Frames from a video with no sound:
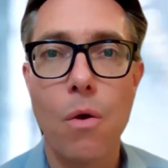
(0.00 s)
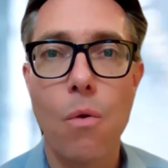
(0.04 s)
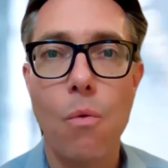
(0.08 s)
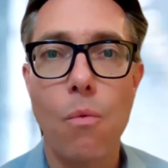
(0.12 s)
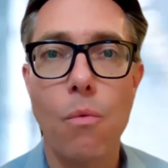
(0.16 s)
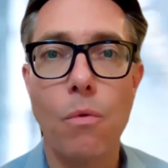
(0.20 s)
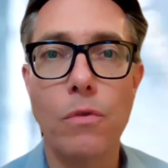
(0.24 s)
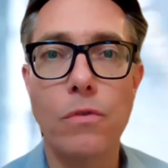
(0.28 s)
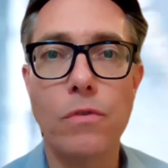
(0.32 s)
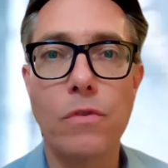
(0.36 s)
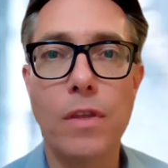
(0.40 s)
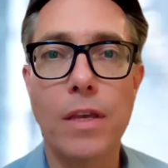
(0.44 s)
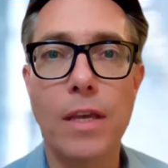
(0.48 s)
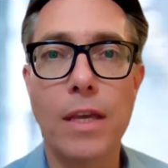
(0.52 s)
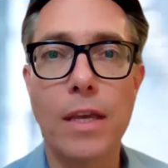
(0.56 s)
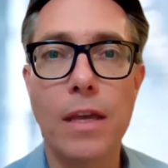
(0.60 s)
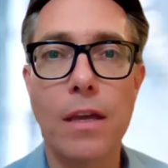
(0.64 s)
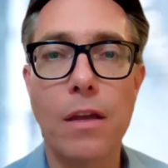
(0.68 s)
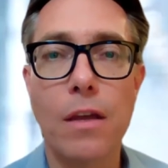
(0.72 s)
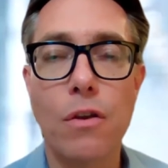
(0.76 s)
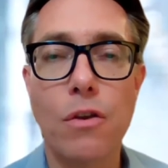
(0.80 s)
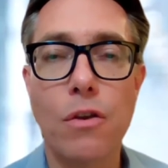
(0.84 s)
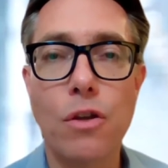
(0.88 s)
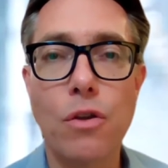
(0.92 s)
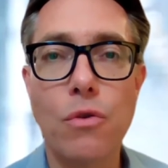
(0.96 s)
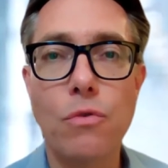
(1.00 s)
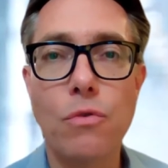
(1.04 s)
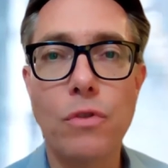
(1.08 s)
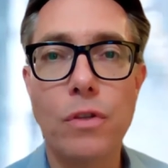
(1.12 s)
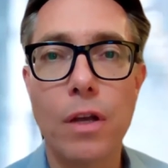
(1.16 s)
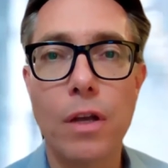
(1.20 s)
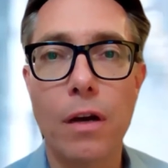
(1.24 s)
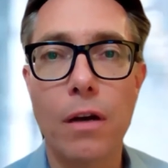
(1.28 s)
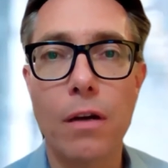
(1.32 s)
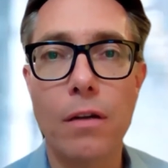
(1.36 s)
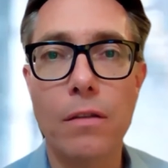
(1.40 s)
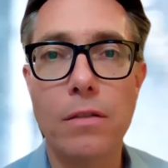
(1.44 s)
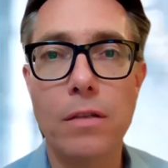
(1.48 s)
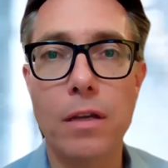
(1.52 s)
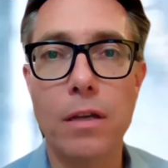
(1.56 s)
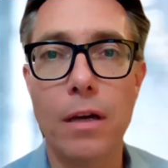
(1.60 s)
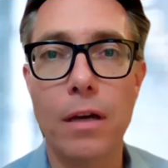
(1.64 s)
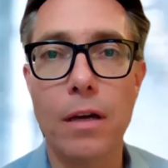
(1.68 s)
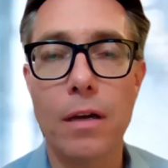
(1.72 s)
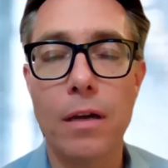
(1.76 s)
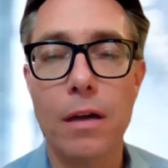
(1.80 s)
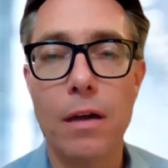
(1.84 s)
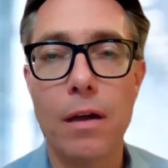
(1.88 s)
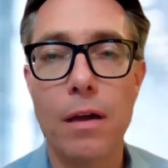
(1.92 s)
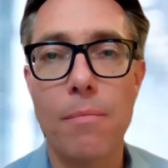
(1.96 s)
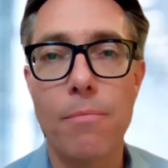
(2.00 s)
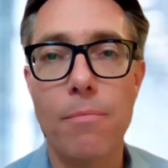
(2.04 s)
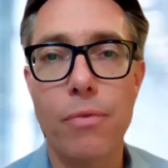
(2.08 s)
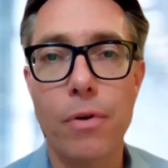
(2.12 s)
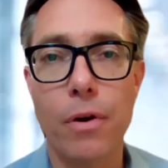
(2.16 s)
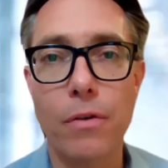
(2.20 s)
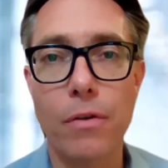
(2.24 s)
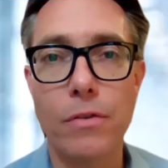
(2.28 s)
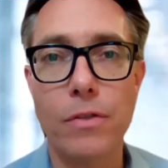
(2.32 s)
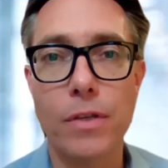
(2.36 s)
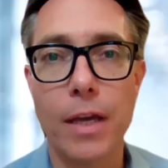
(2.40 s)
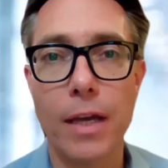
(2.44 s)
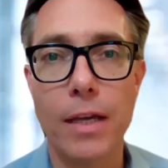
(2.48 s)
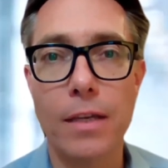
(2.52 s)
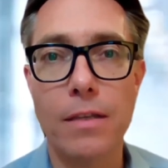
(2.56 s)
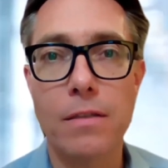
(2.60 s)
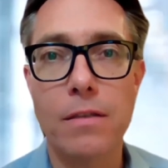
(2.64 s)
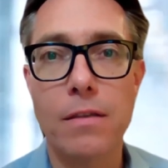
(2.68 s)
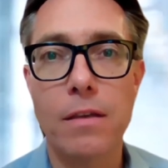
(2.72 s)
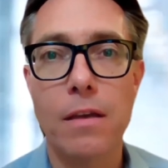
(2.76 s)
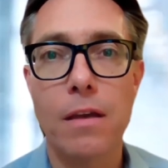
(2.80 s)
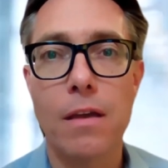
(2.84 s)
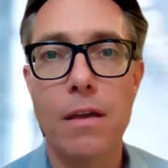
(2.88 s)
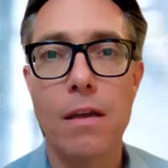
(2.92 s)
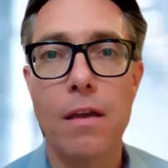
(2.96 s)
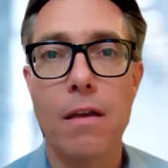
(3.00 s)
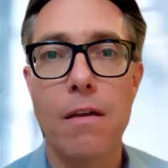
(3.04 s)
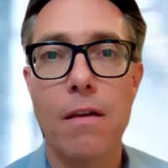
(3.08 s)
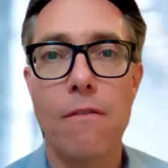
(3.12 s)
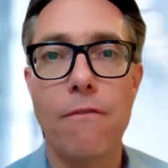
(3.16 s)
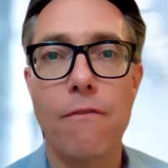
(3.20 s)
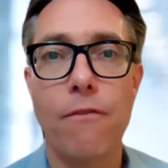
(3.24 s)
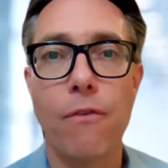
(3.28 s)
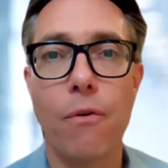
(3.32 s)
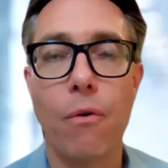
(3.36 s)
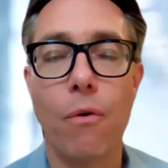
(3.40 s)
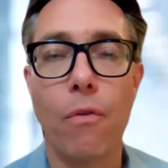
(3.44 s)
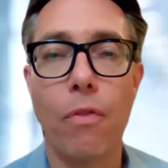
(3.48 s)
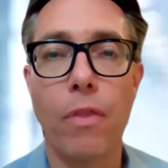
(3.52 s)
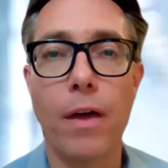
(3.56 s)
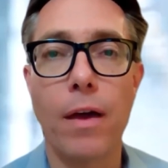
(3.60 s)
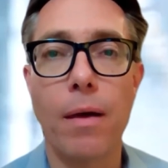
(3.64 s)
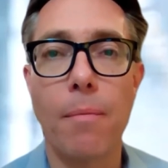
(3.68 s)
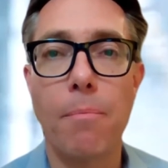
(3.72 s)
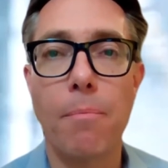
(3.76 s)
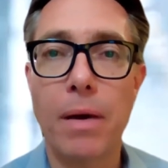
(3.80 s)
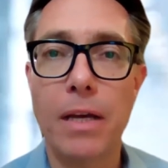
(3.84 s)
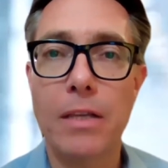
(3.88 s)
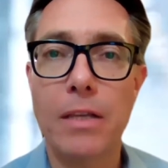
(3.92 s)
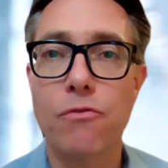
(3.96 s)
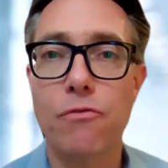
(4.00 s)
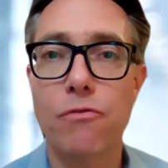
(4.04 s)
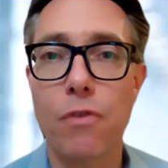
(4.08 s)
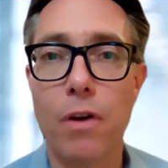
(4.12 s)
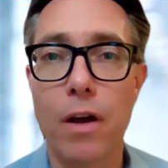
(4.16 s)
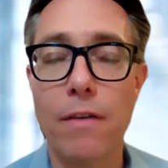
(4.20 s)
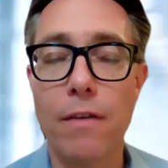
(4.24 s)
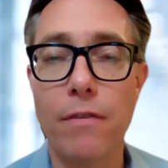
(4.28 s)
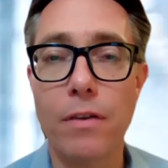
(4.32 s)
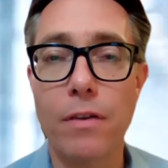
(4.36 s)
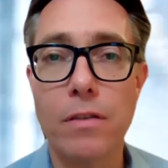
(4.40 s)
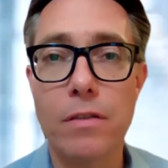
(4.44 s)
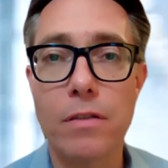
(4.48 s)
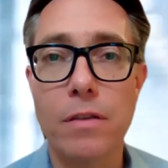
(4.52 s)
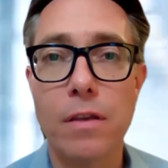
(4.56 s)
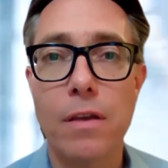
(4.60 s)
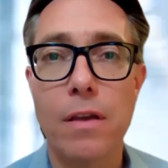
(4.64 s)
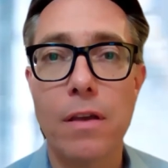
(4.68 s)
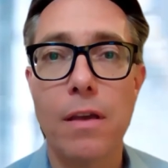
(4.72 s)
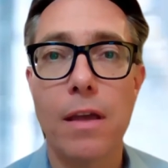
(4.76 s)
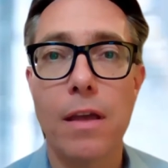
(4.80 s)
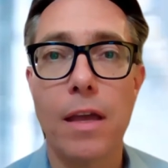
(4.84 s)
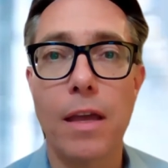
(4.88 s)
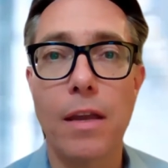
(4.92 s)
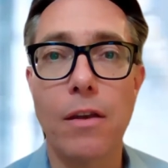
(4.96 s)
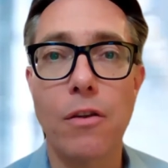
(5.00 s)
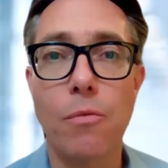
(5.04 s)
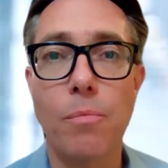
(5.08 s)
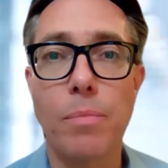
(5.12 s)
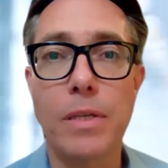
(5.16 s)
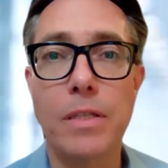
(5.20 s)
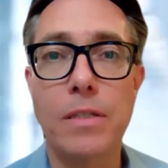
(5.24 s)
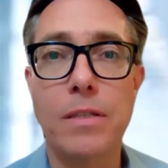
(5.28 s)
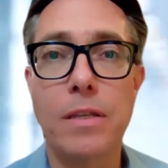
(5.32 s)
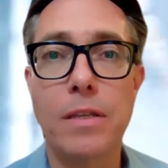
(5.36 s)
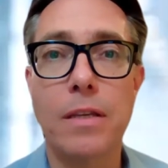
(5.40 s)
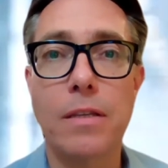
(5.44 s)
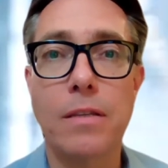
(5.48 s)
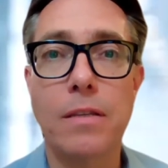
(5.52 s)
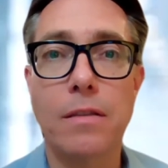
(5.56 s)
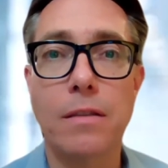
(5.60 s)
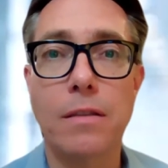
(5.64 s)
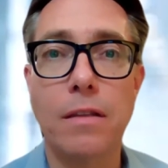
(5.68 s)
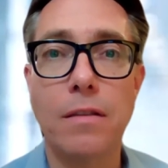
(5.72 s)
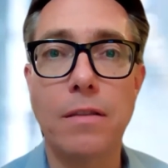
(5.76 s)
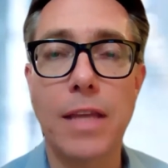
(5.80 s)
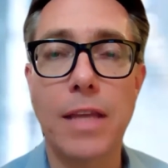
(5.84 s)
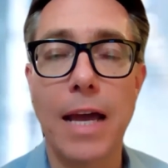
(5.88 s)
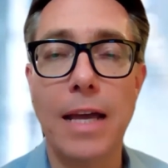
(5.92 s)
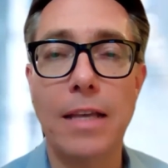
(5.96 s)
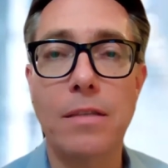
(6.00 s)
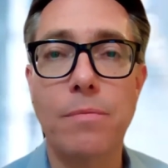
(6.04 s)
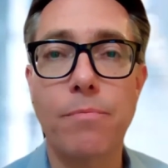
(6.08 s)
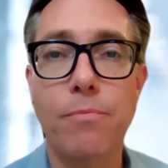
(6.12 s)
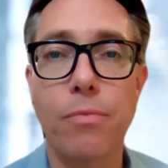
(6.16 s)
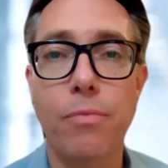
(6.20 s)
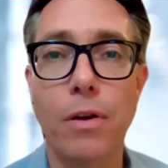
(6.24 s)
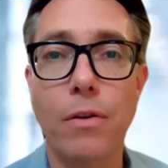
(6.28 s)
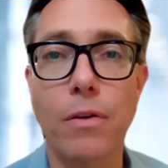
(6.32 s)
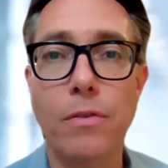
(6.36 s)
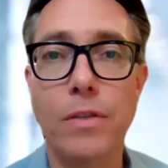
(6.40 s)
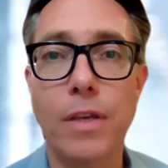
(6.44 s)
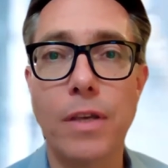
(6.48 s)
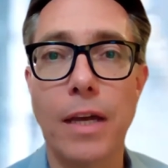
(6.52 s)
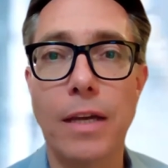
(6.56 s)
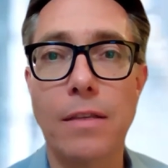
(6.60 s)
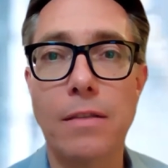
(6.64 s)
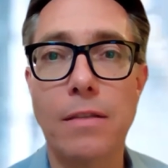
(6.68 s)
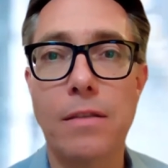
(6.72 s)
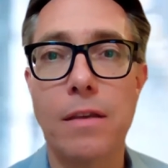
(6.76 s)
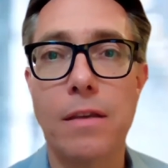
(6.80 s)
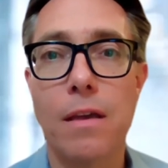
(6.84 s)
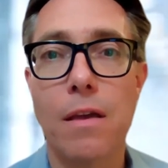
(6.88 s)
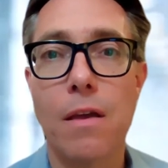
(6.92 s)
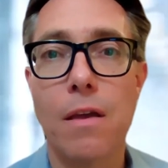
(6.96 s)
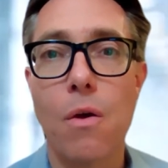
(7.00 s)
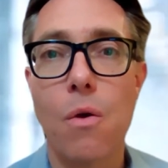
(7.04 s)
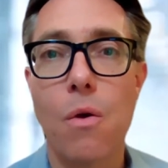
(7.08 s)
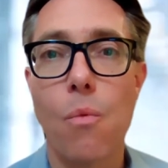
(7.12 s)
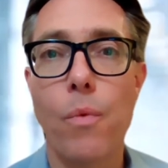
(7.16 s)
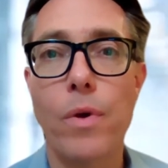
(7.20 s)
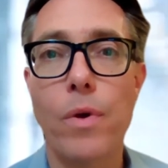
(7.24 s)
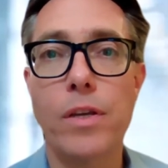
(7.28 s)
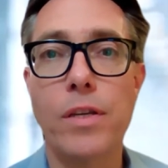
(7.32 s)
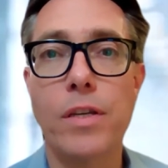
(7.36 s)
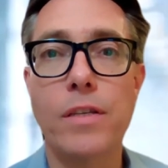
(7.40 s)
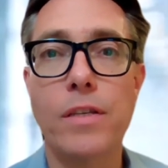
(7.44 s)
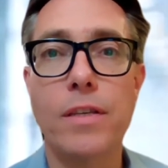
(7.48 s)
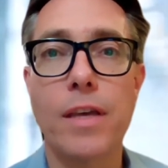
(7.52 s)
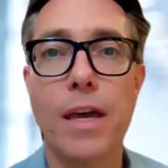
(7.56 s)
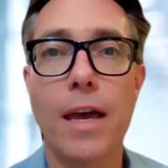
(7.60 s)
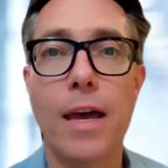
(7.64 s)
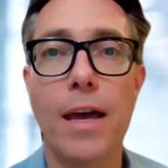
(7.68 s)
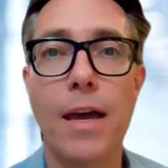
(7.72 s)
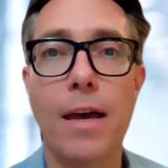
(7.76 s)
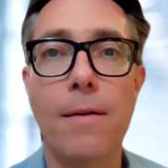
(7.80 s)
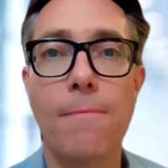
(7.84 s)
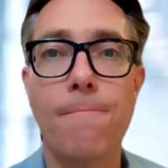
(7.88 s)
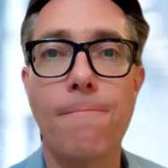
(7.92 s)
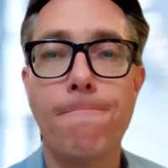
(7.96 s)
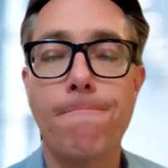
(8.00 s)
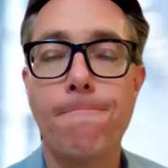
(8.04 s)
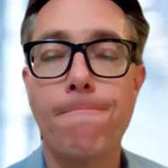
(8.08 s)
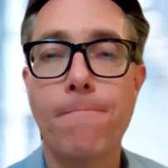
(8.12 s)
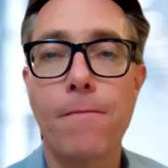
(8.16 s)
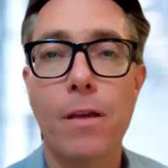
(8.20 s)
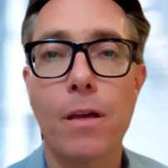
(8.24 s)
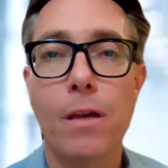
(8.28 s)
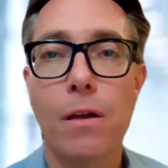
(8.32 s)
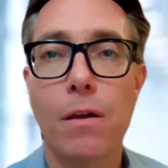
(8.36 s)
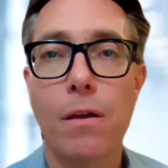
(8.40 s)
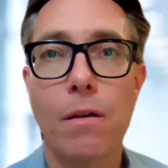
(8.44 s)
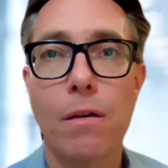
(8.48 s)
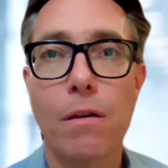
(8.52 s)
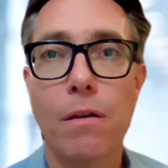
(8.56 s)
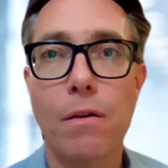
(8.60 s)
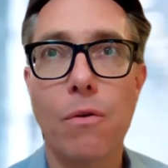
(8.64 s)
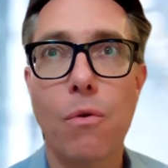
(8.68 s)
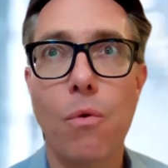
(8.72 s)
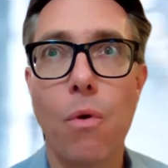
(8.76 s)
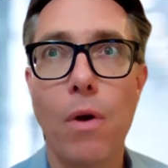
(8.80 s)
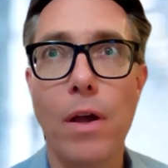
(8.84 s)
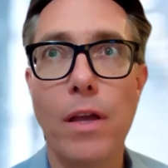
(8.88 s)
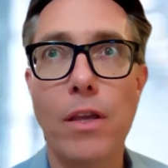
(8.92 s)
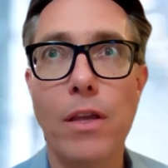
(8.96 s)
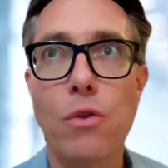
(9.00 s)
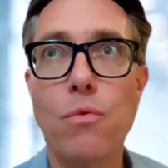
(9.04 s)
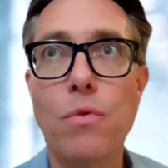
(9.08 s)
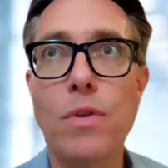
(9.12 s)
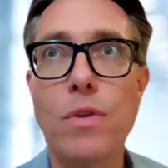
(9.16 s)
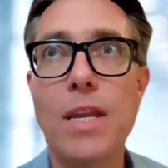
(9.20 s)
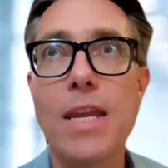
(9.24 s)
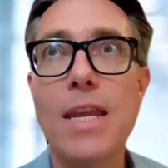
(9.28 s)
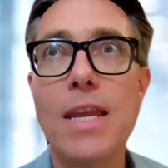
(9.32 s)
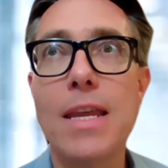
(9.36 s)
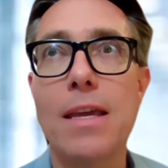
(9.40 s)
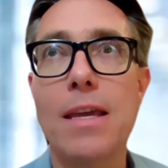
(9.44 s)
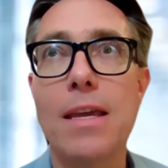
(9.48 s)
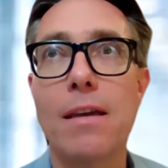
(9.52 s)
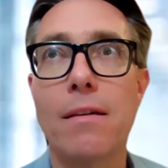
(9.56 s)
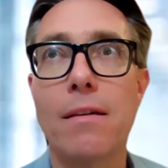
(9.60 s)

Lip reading: was the new starter process for the bus drivers in your business, the DAS process, which is a quite unique